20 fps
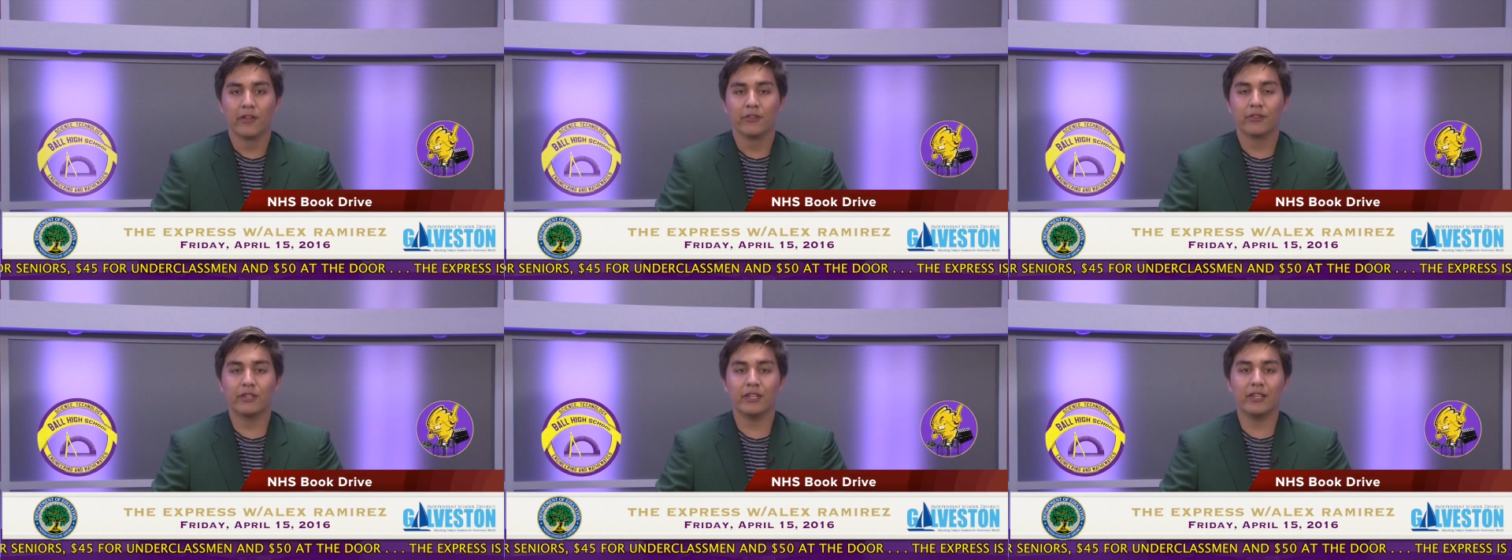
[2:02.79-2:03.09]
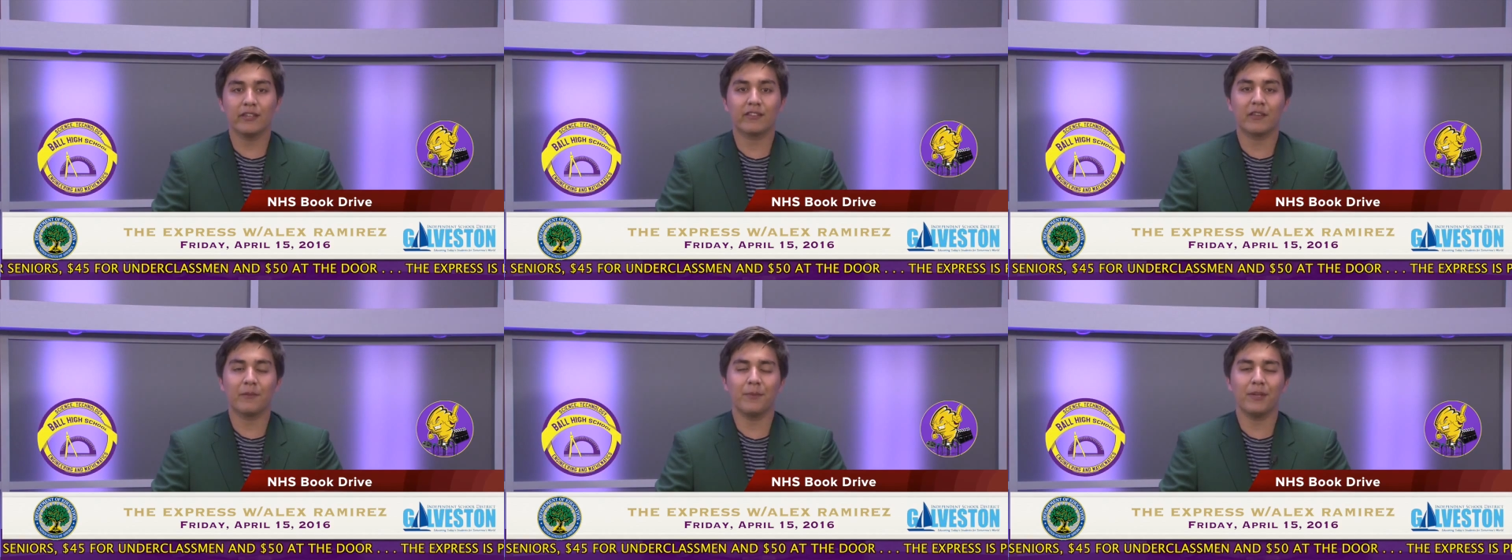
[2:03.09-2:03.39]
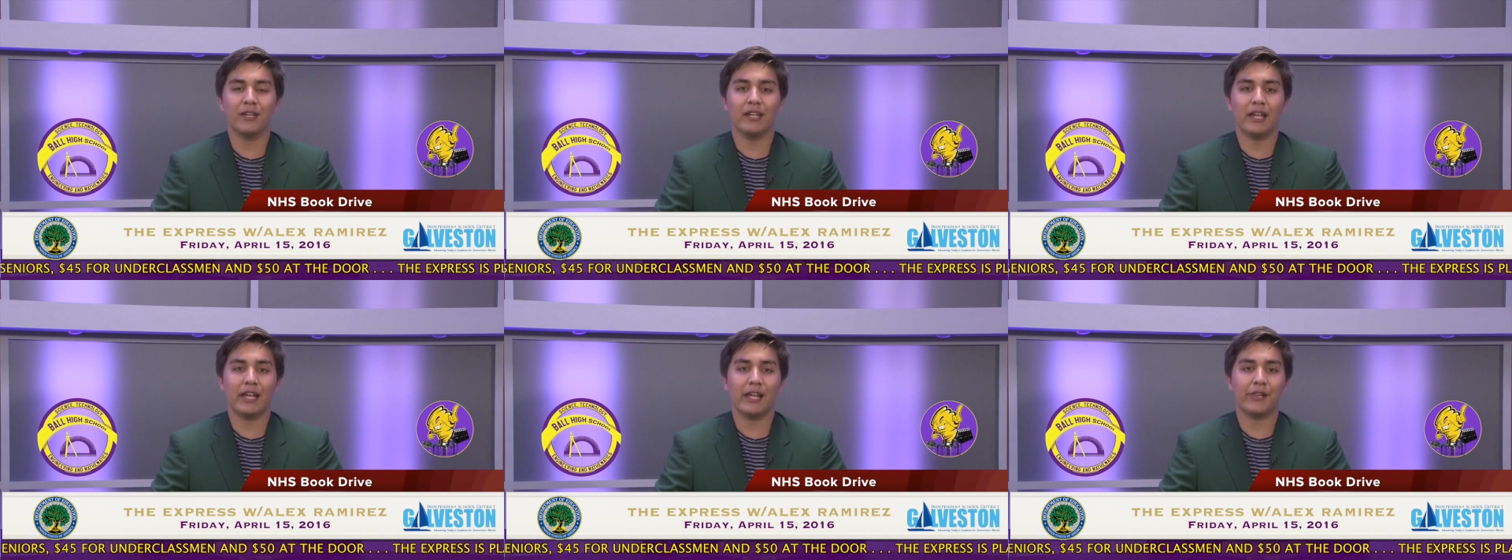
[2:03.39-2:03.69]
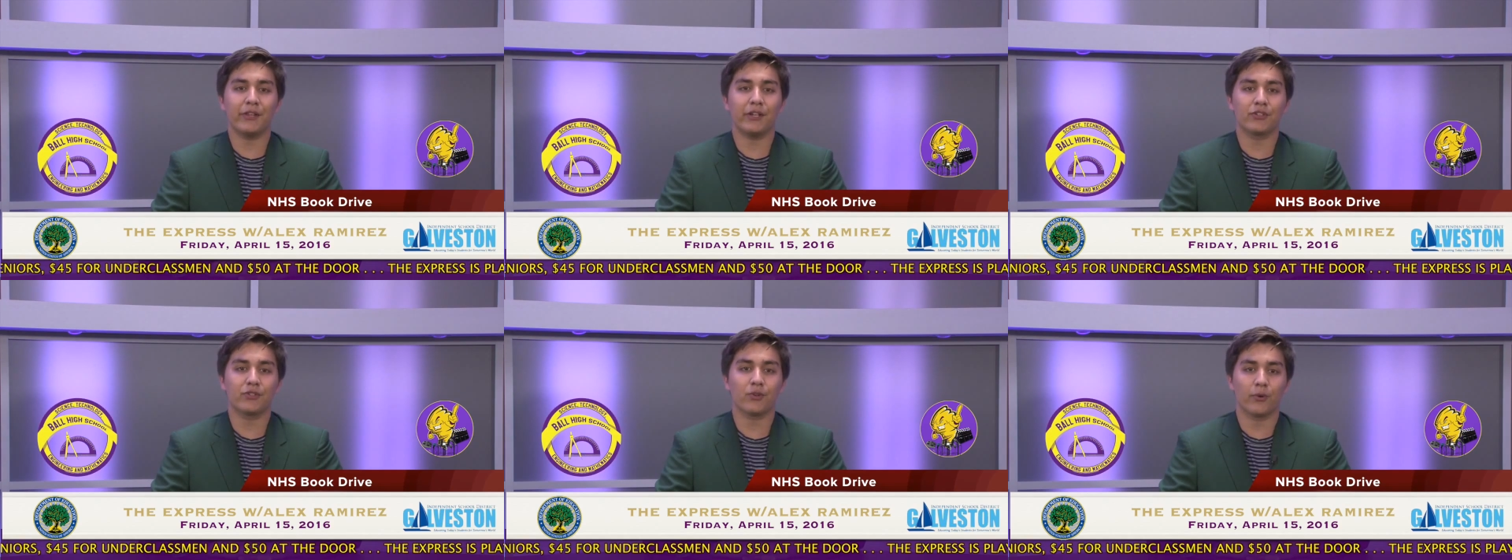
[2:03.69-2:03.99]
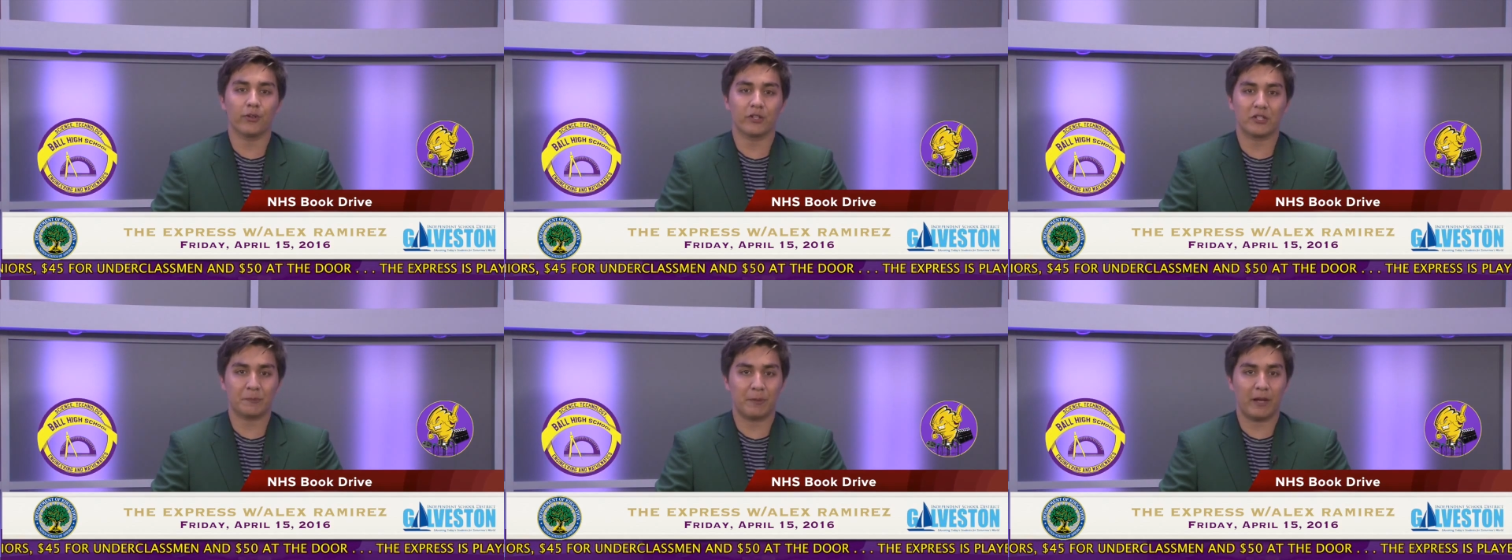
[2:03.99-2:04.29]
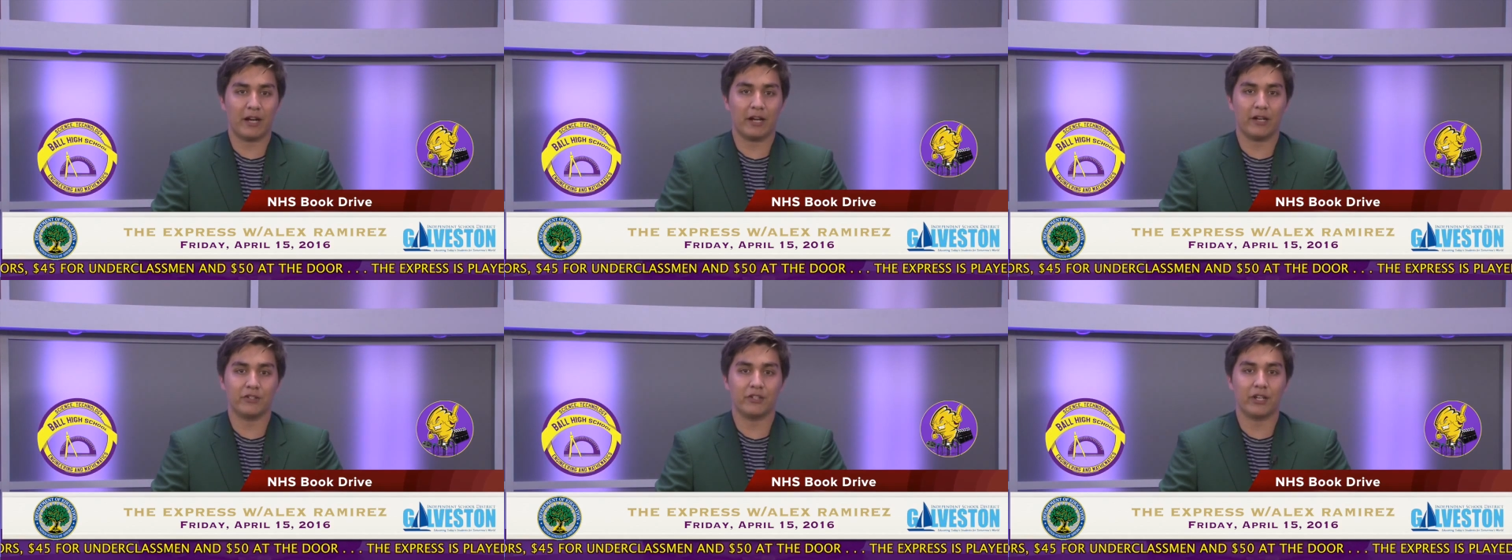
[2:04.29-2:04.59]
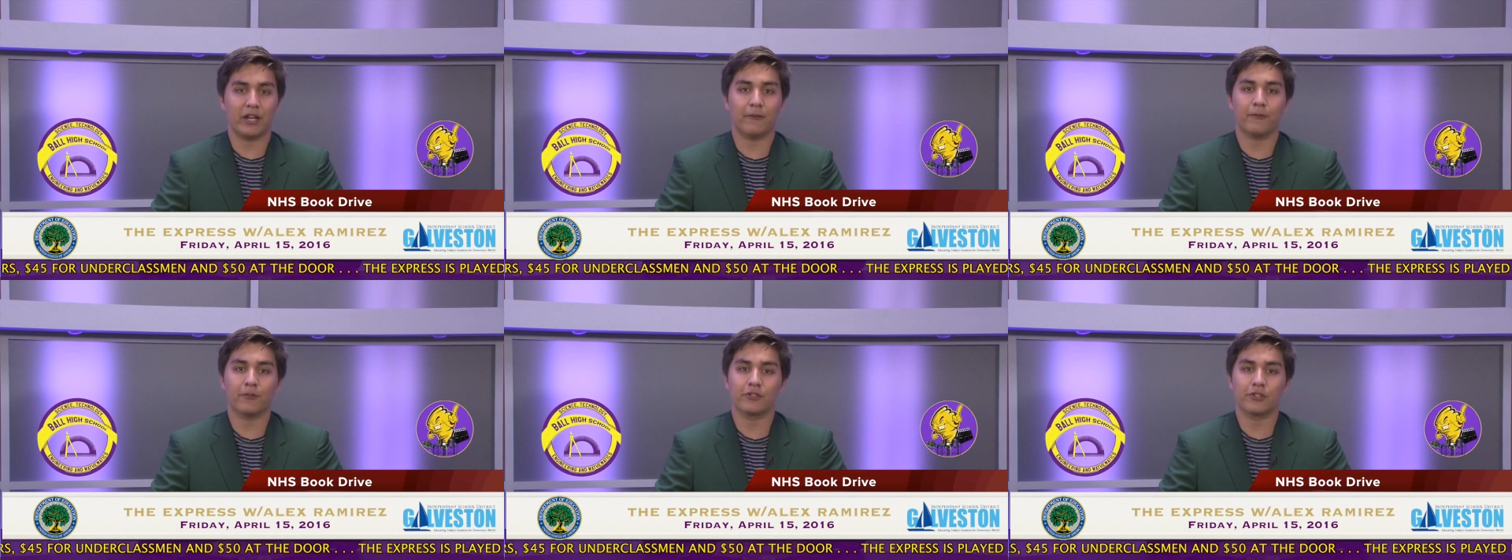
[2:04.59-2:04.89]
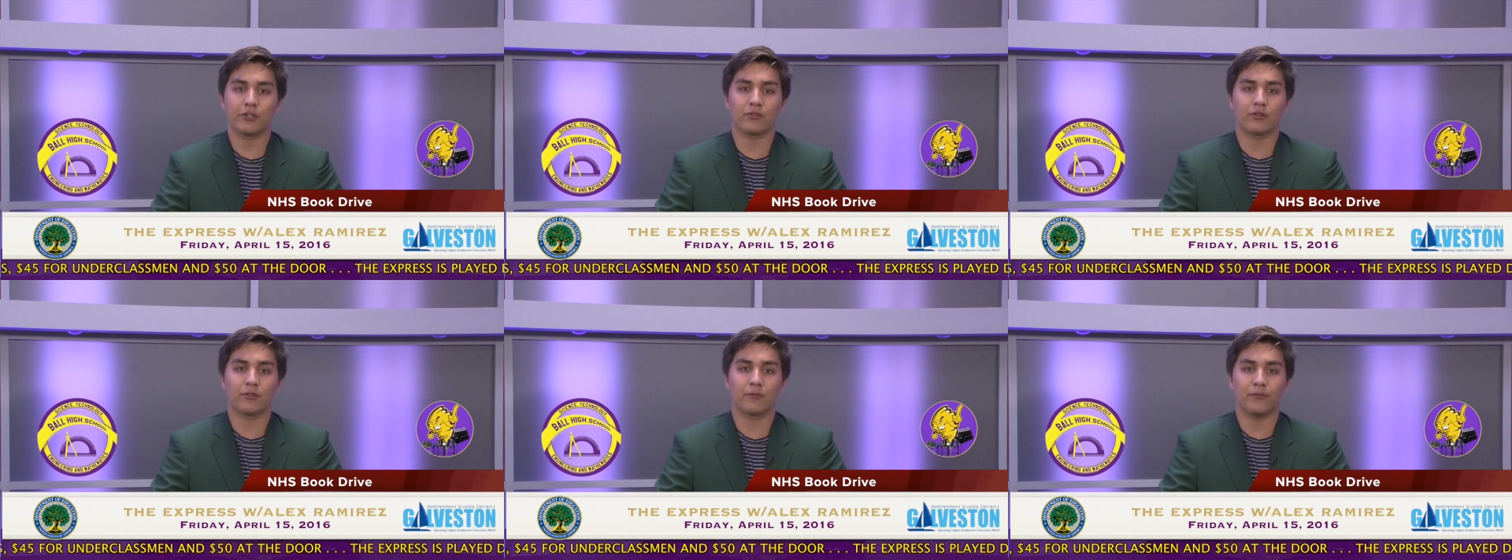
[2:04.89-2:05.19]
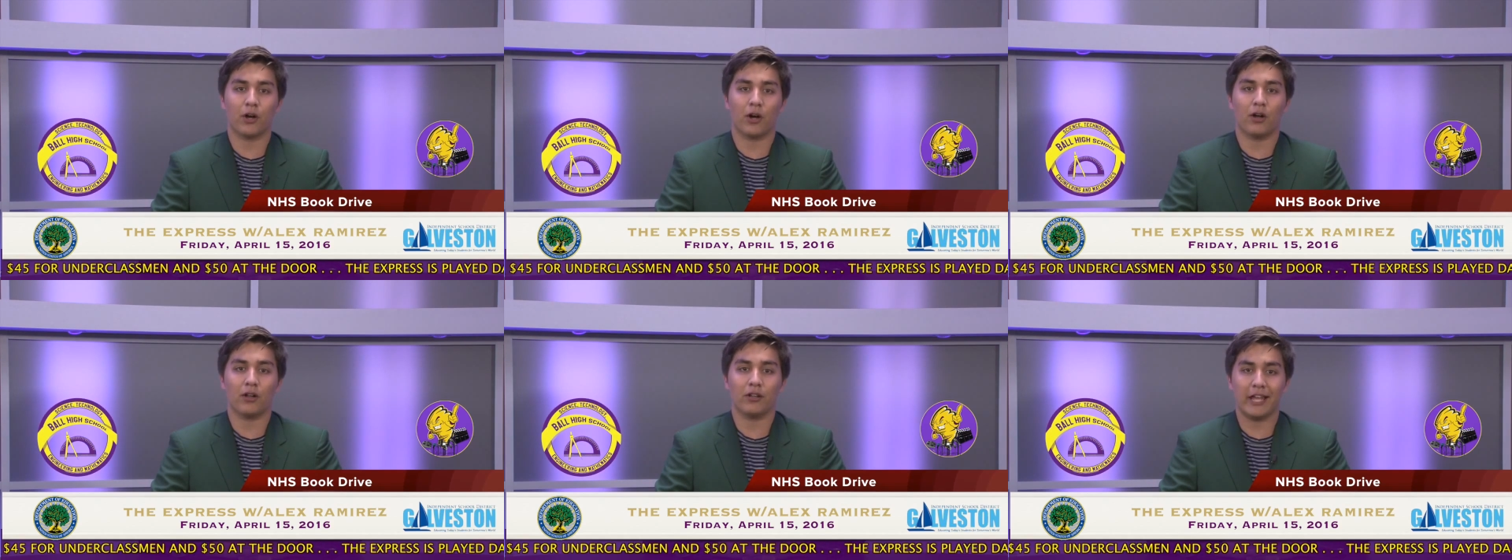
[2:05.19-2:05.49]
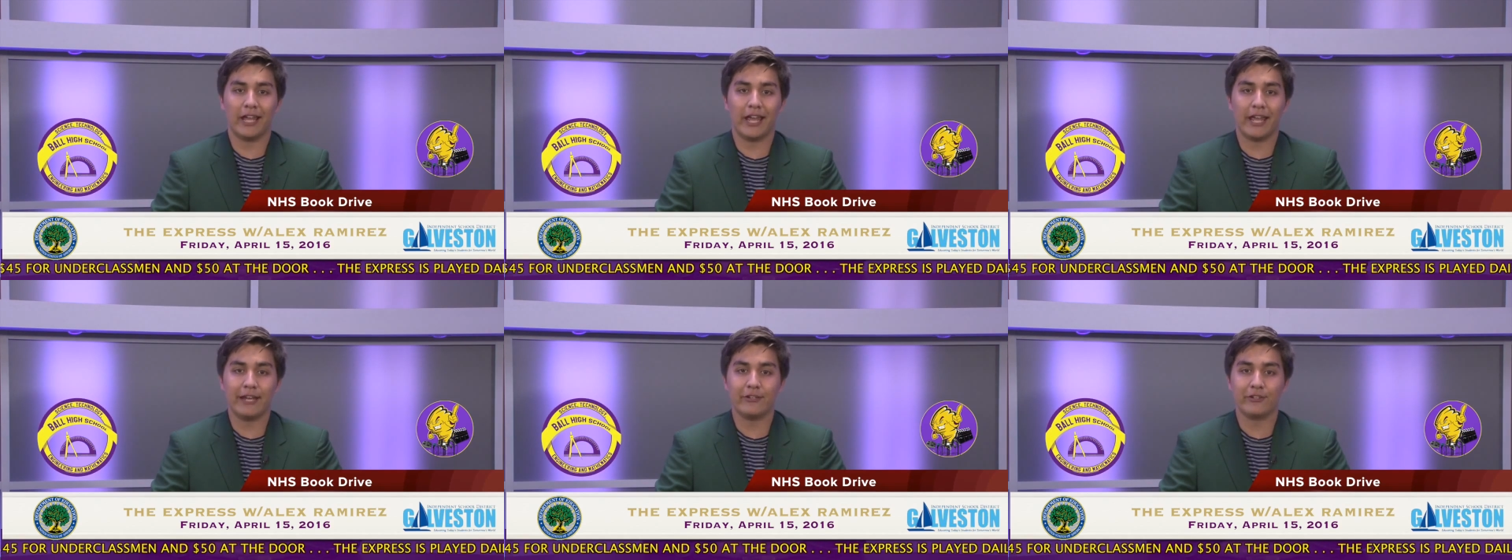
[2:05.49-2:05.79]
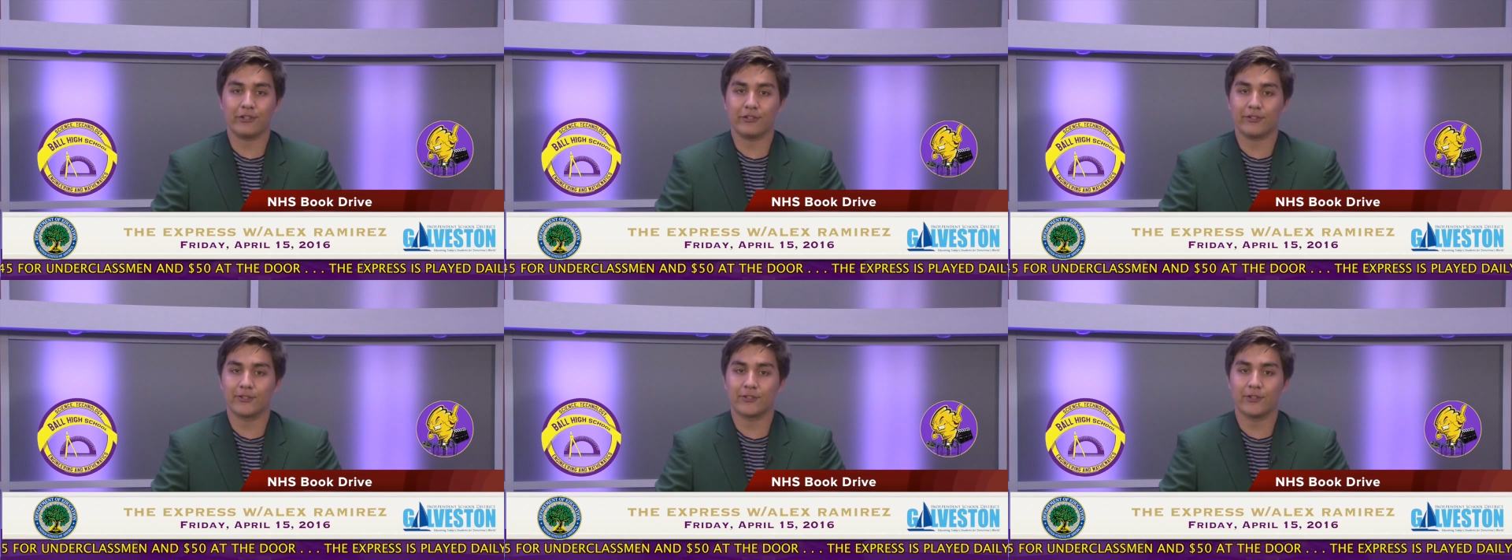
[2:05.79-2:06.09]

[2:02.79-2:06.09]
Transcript: These can be in English or Spanish and for children of all ages,